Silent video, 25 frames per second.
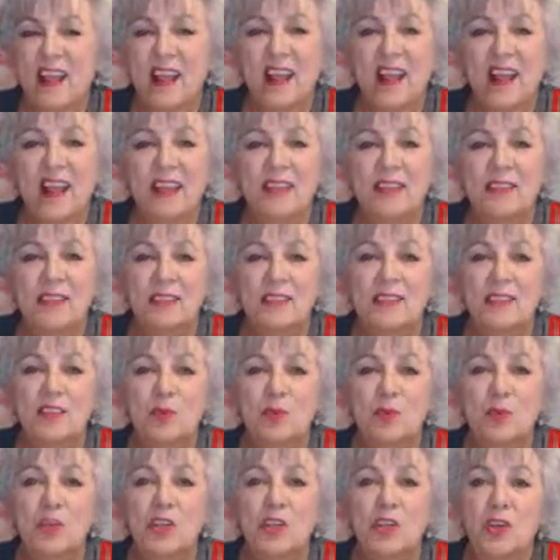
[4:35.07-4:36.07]
And this is
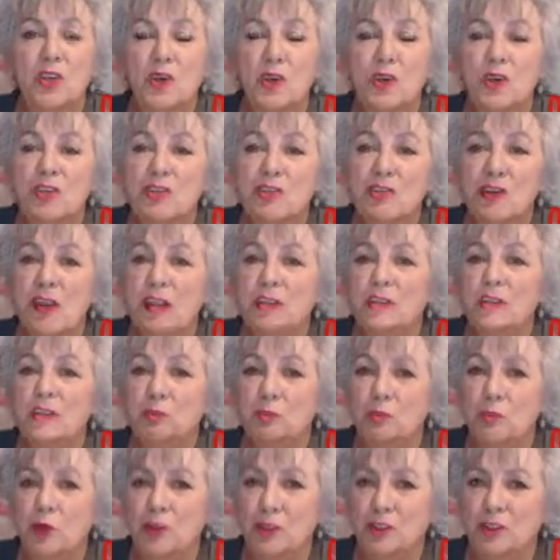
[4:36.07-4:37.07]
where you attract a
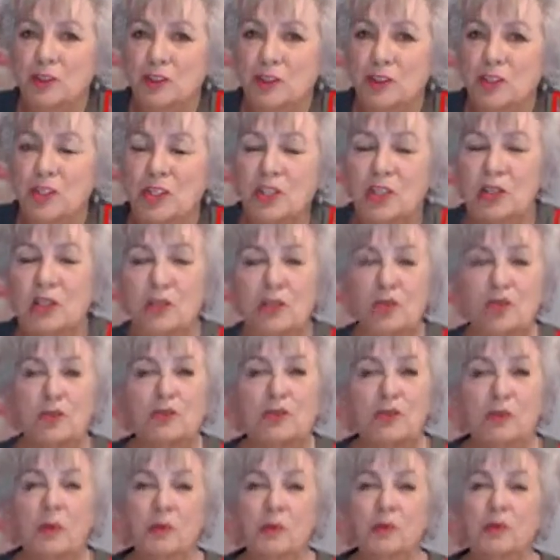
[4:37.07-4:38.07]
partner to you. You
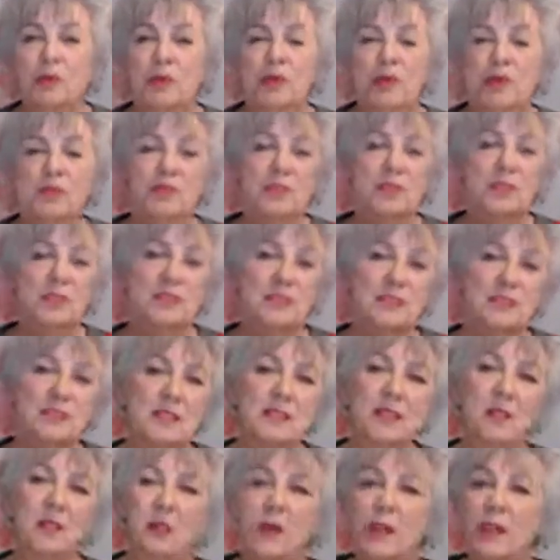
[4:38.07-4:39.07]
flip it around.
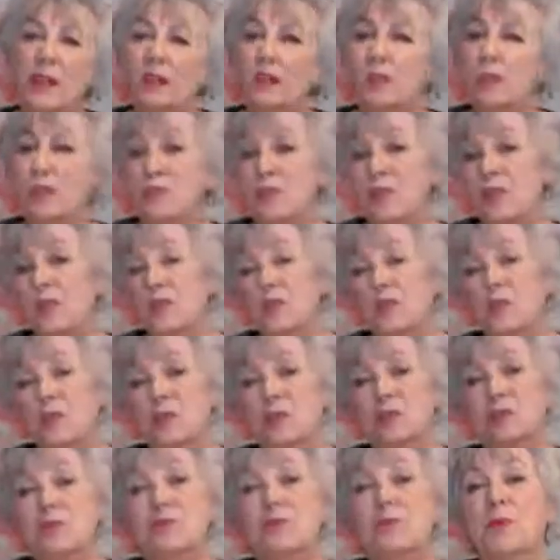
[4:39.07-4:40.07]
Instead of waiting for someone to
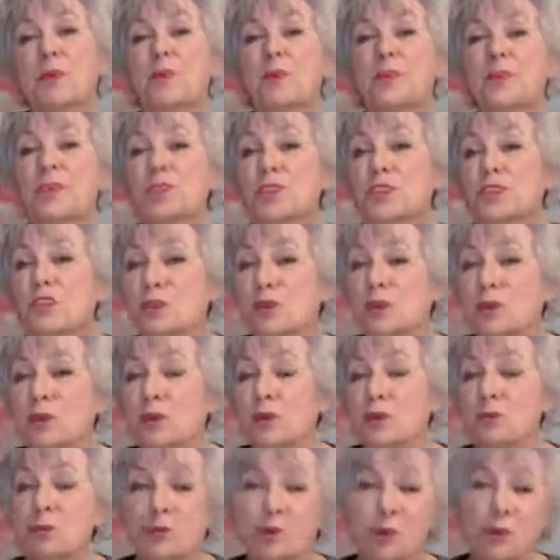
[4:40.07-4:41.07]
respond to you
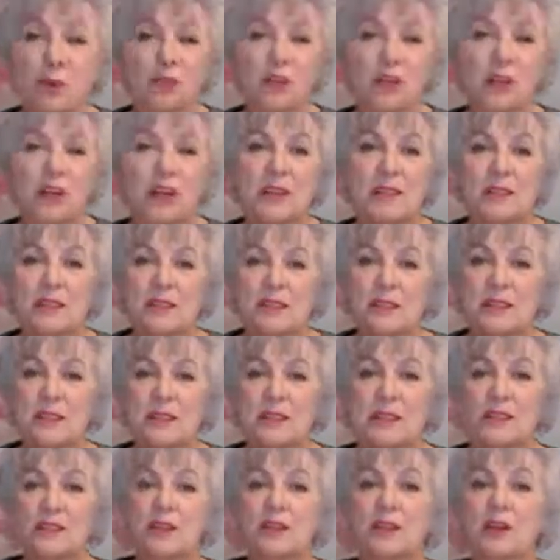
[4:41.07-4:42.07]
on profiles,
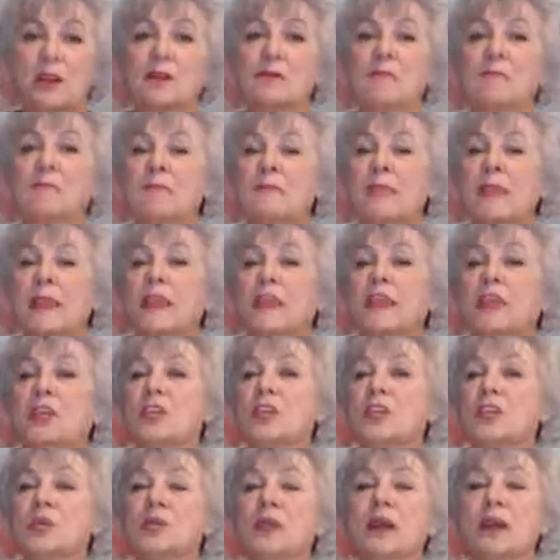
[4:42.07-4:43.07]
etc.,
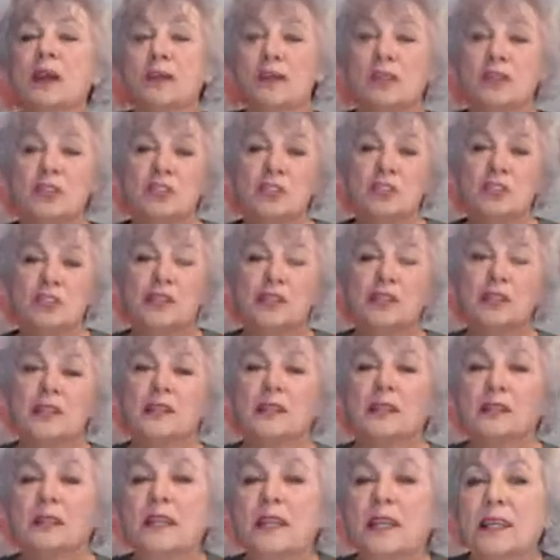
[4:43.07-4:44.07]
you
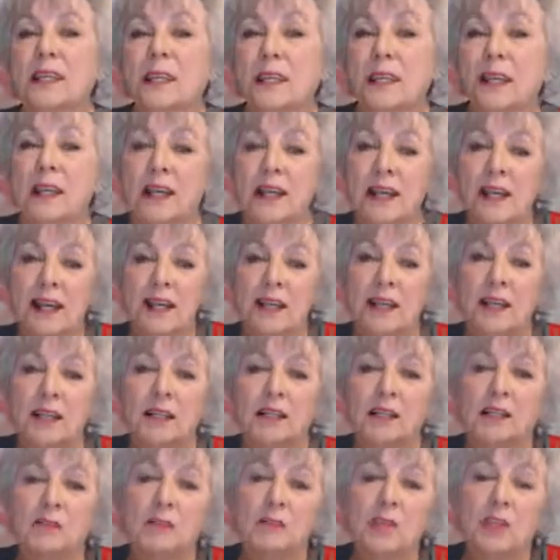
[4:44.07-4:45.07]
energetically,
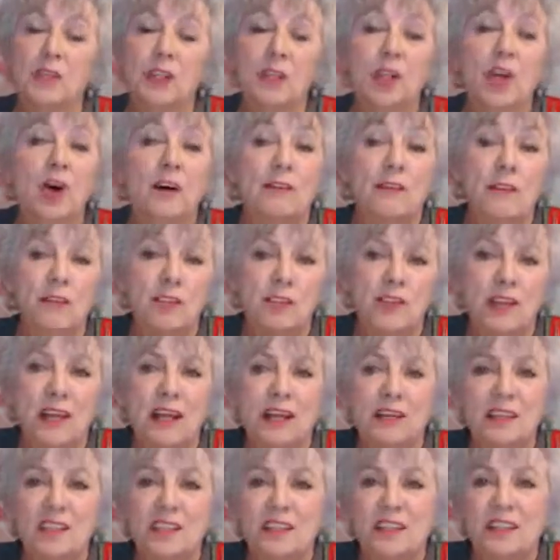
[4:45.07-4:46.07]
with the law of
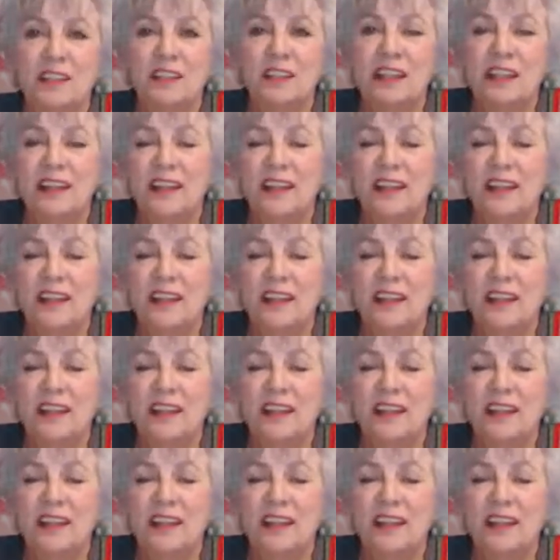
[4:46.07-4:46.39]
attraction,